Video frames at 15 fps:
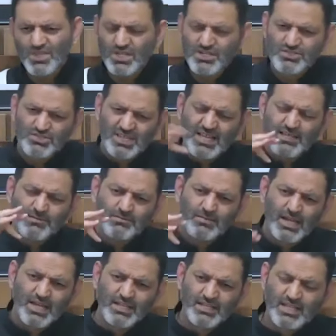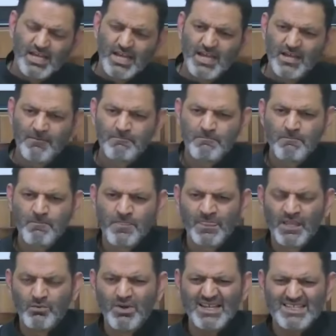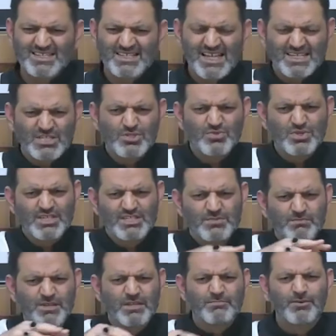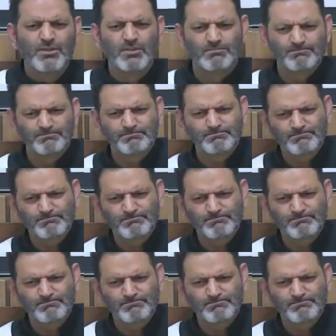So then, when he said to his people,